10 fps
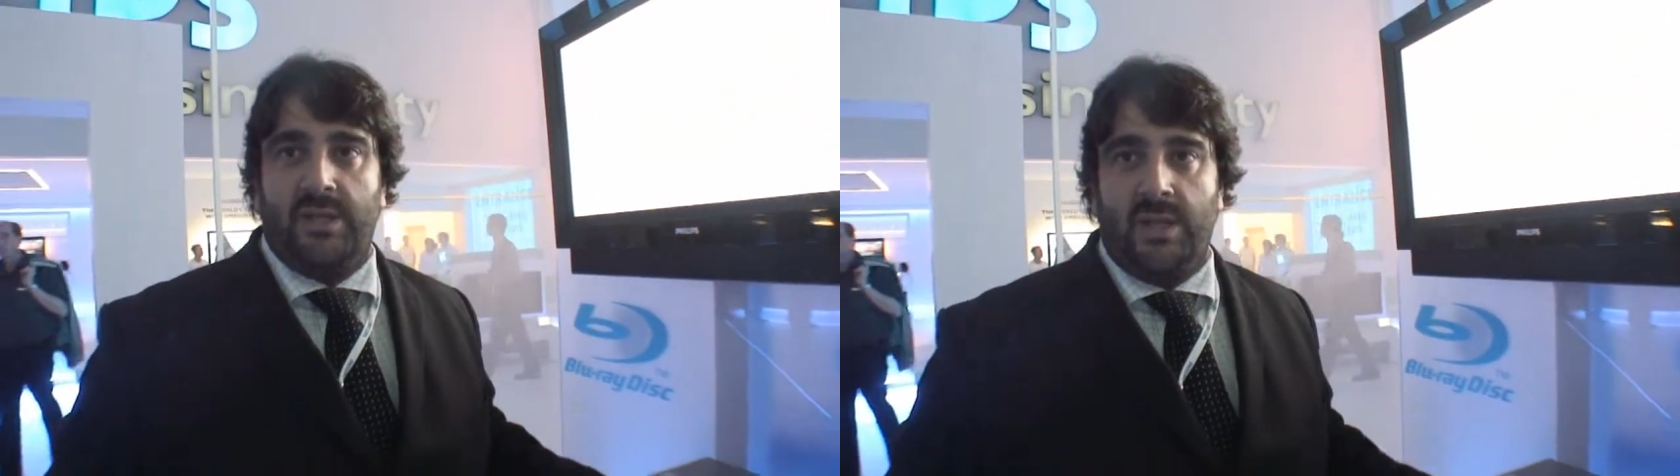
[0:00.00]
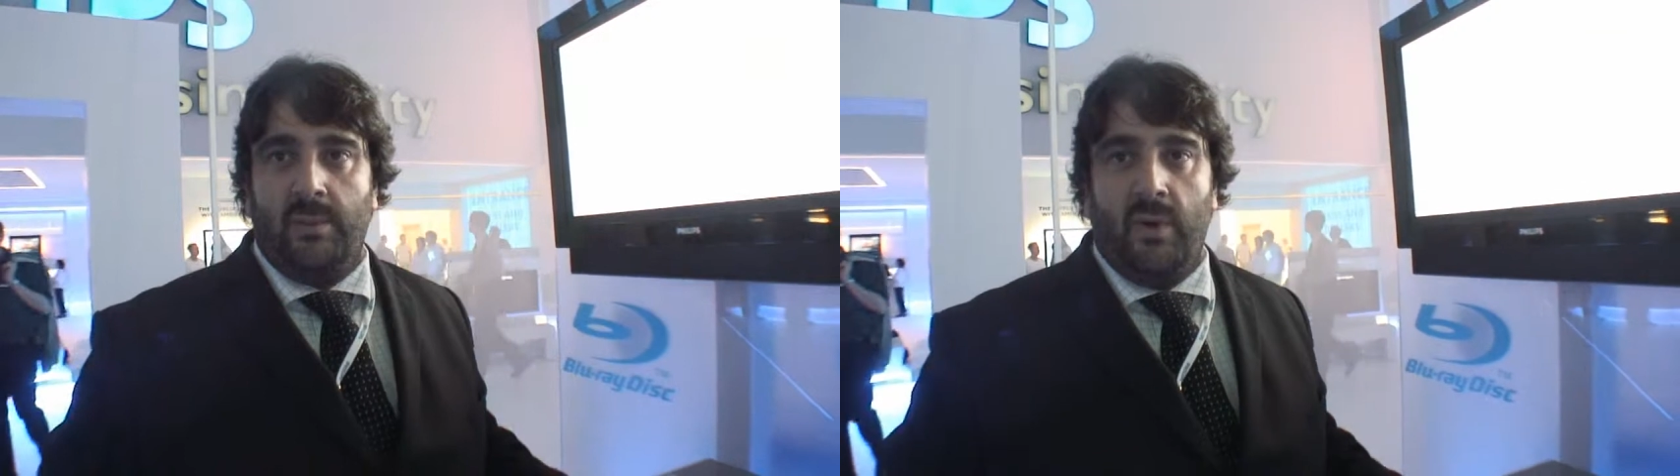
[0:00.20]

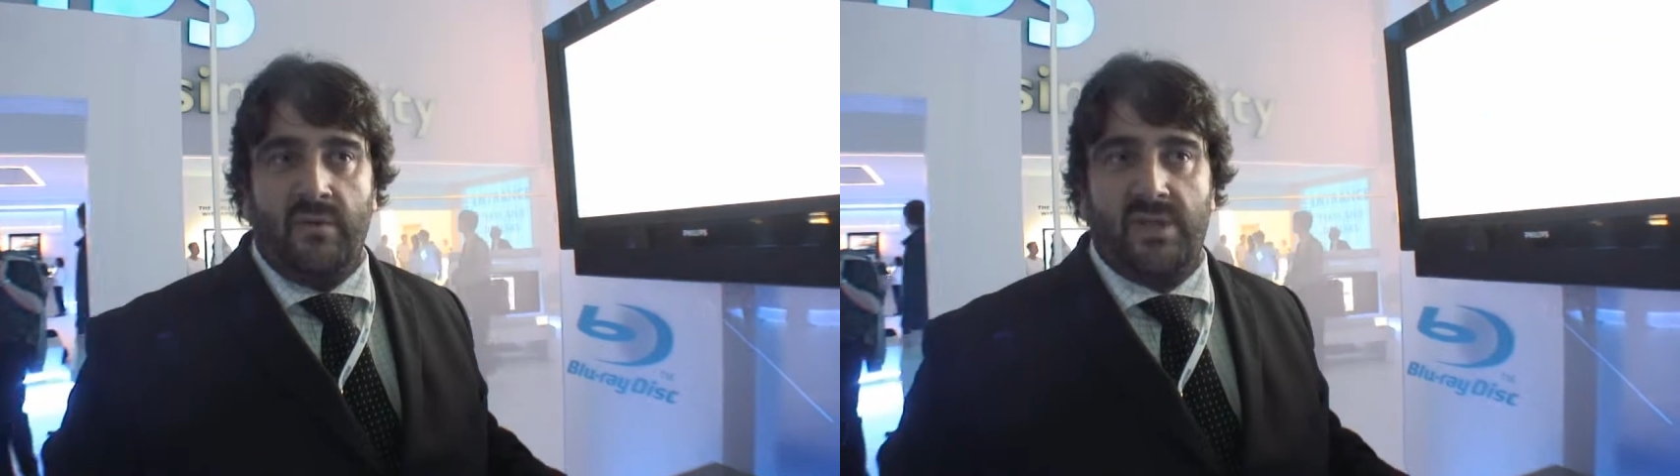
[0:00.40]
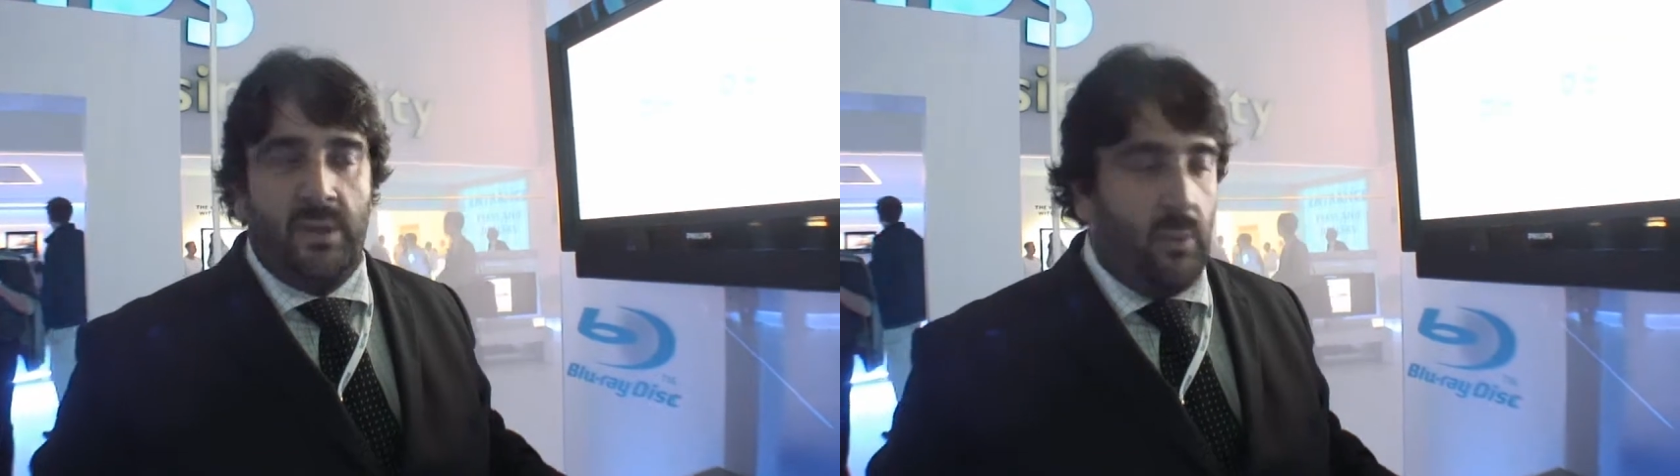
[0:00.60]
Yeah. But
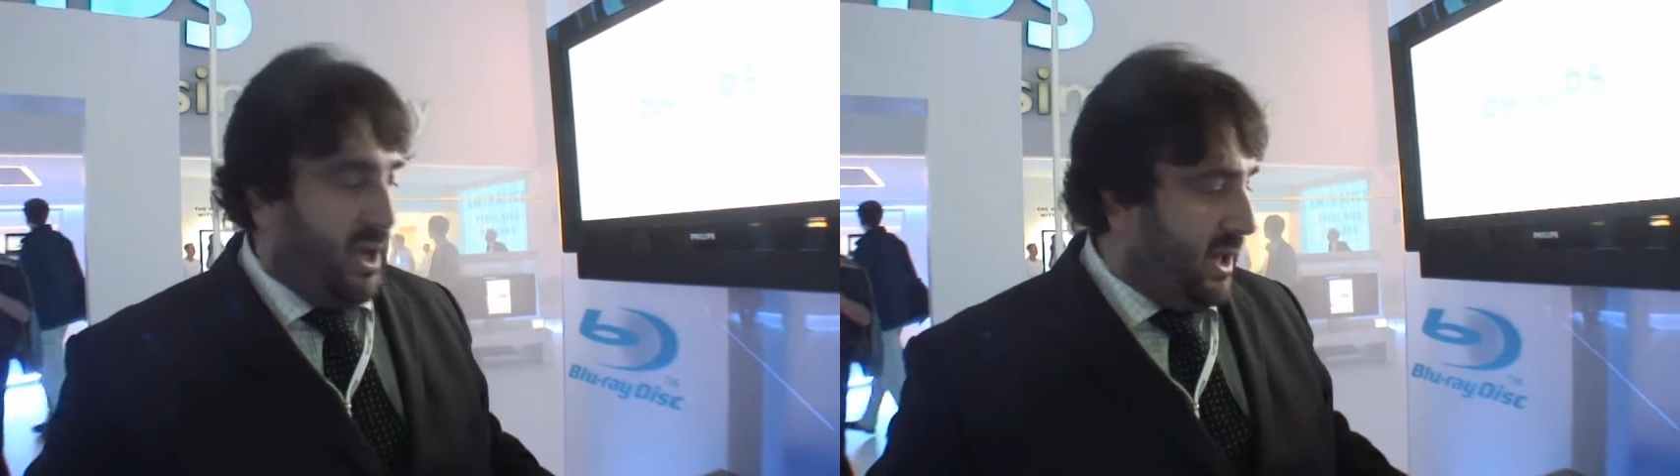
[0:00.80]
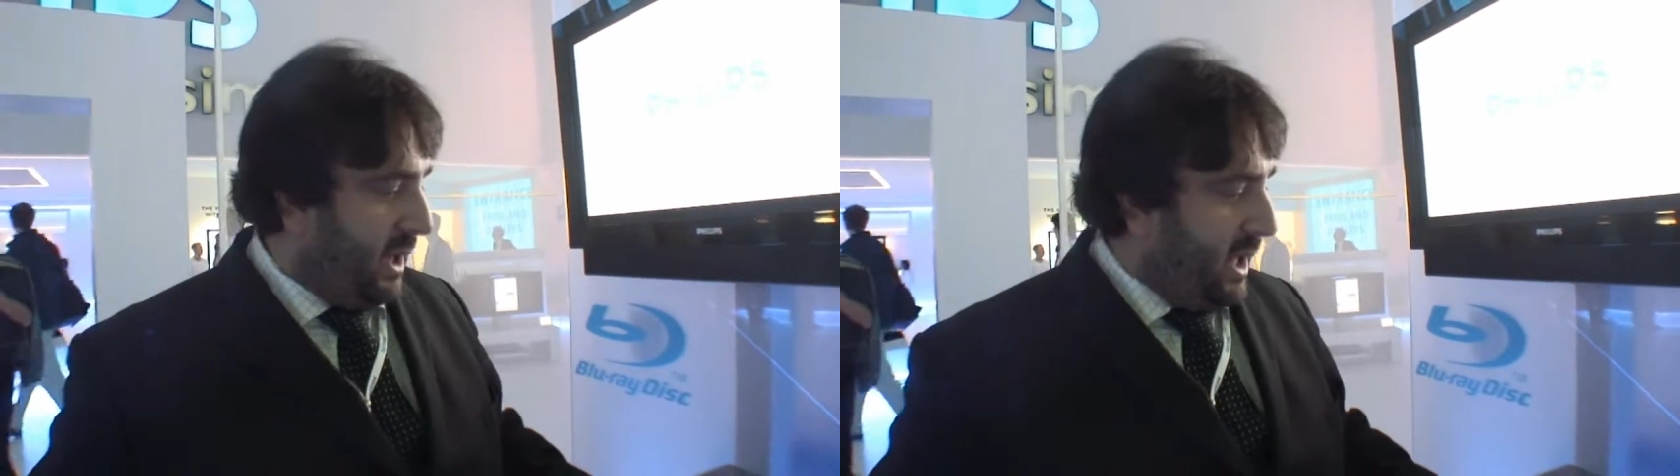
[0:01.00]
obviously,
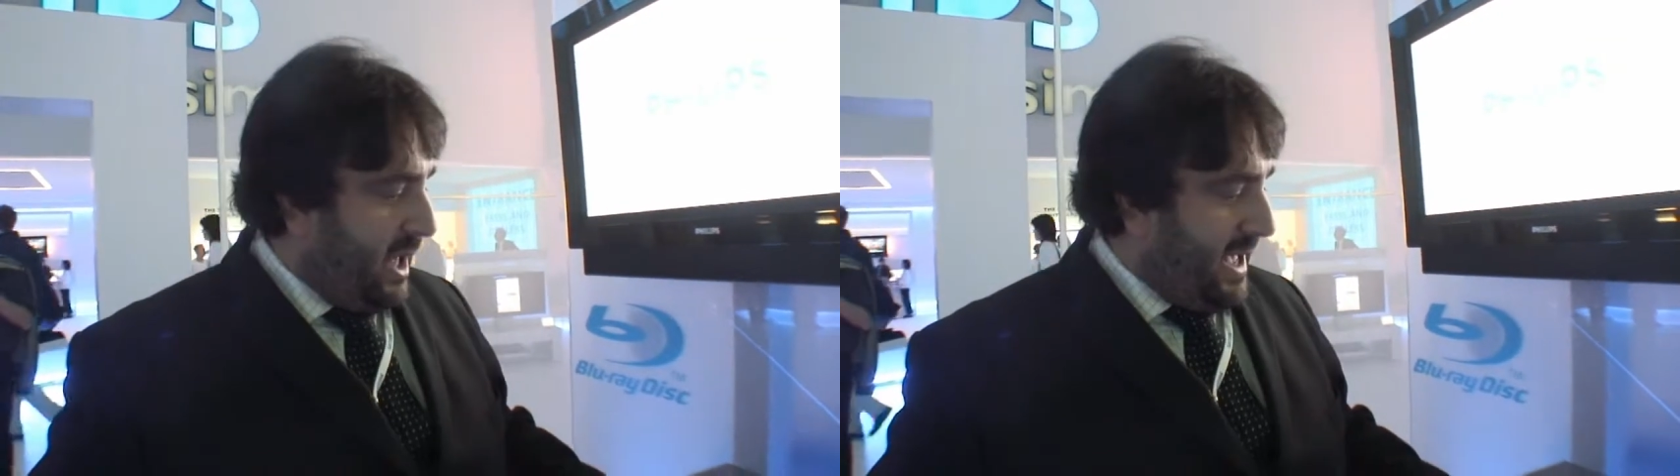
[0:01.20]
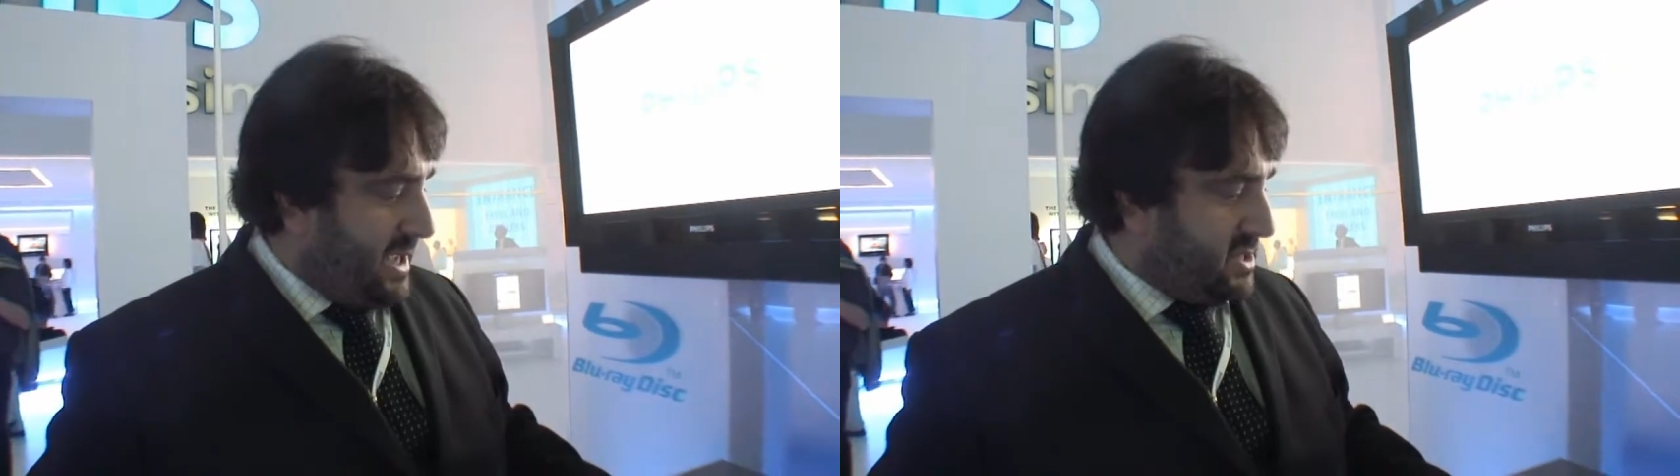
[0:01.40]
we
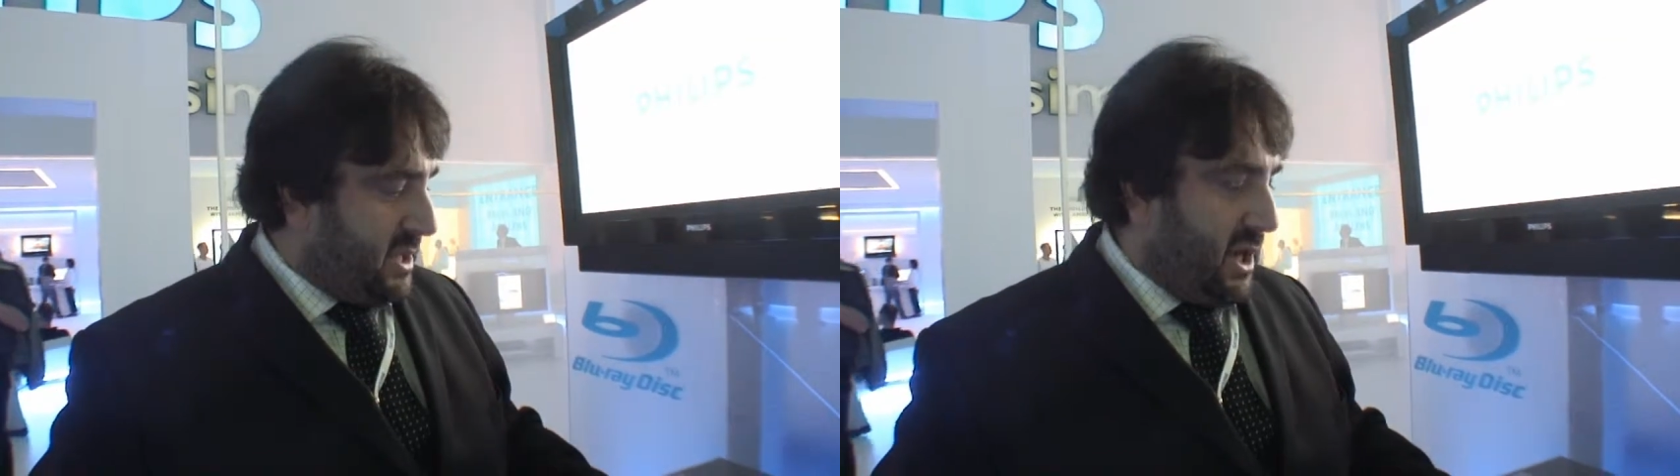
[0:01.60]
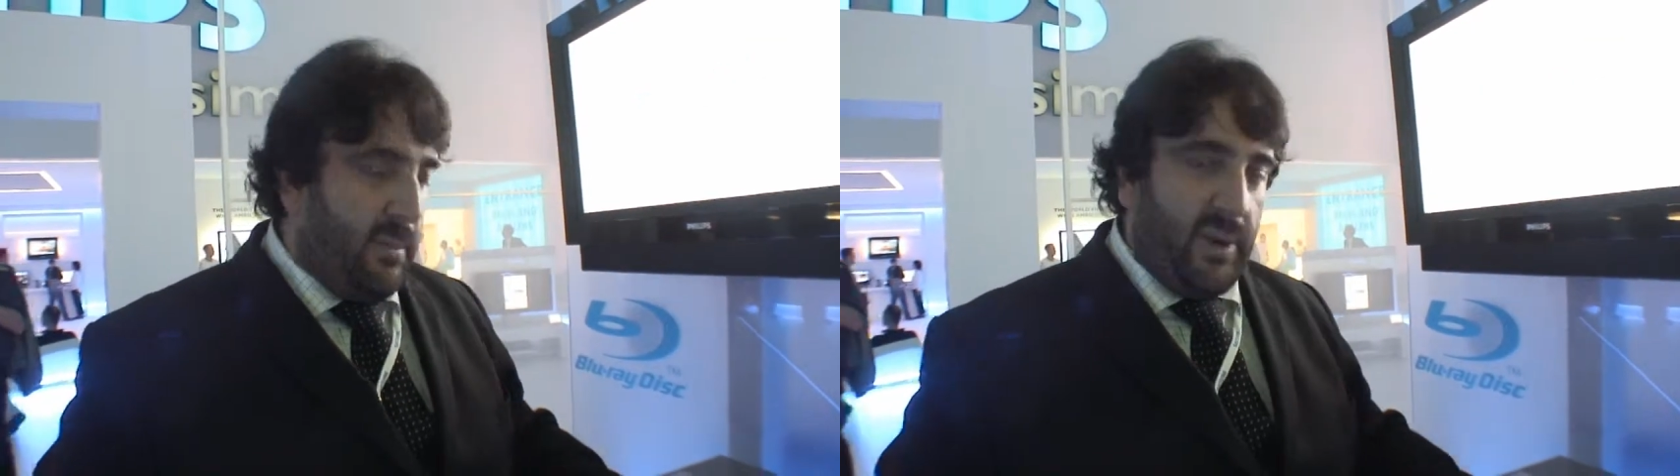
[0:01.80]
as
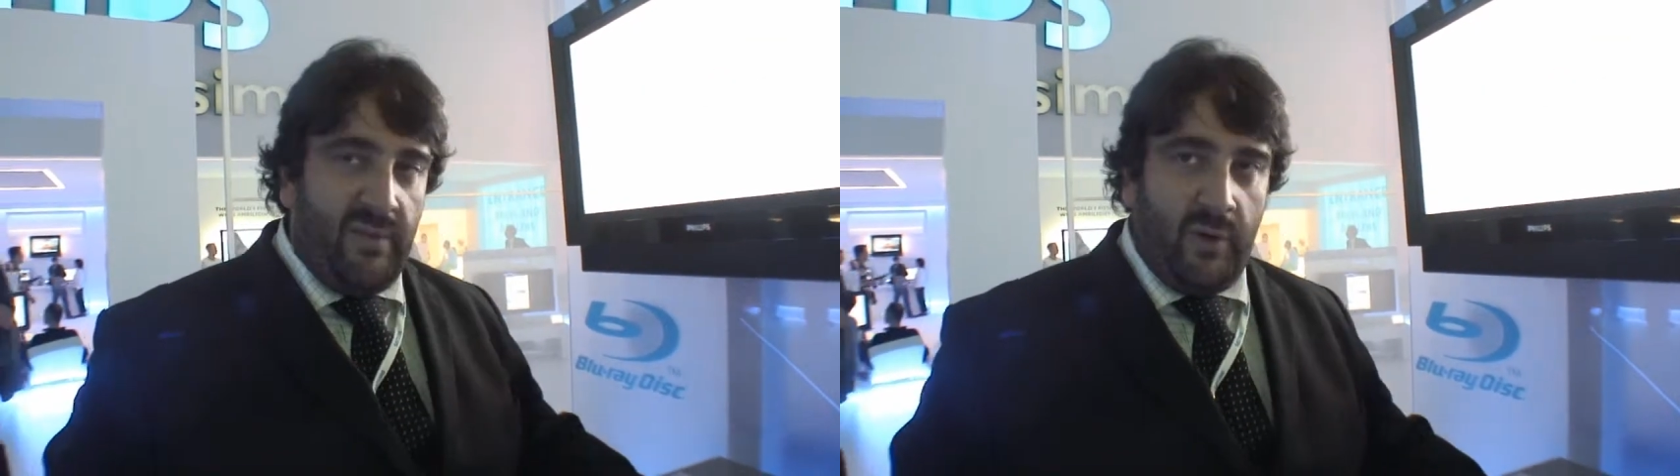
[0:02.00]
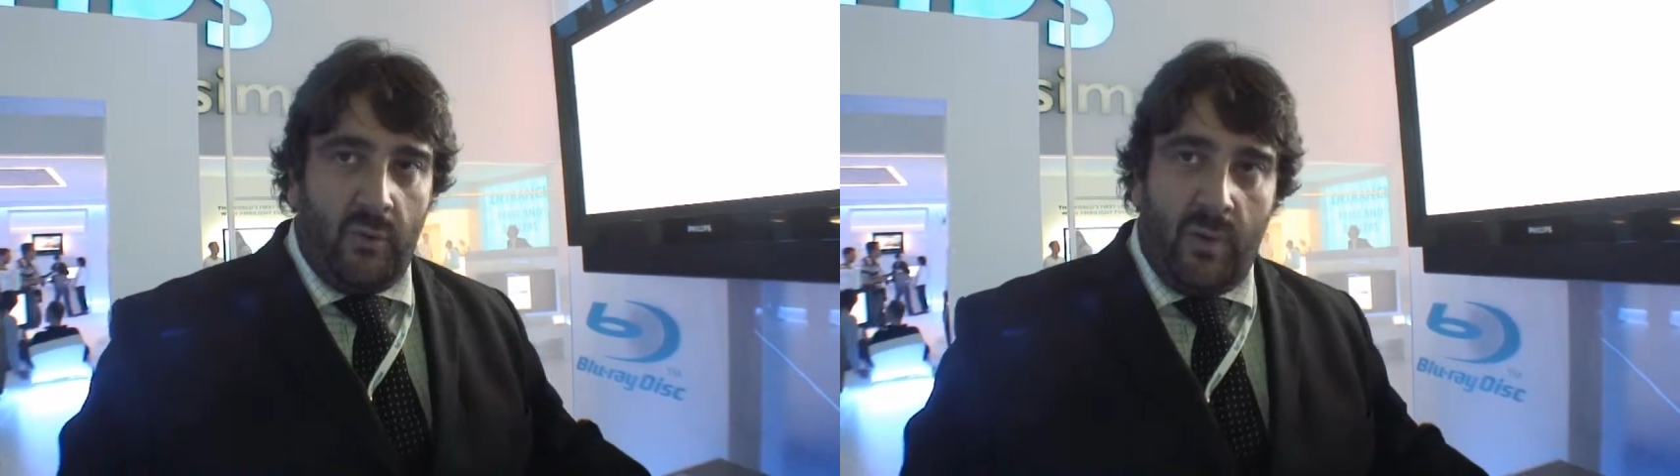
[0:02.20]
a company
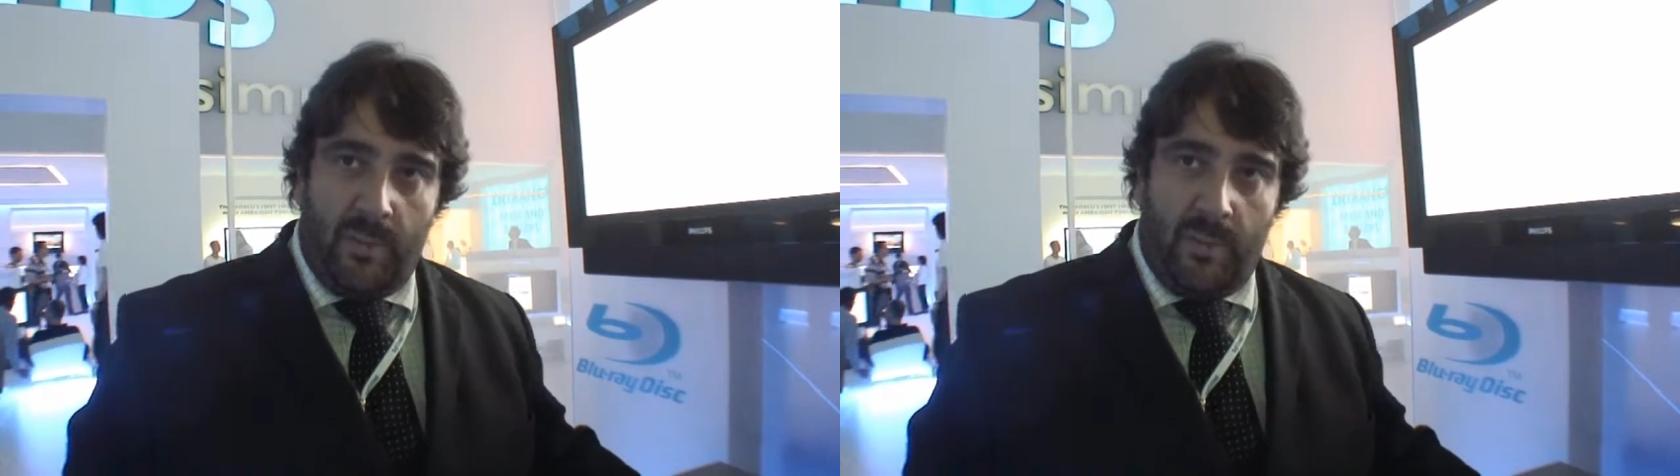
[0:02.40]
have got a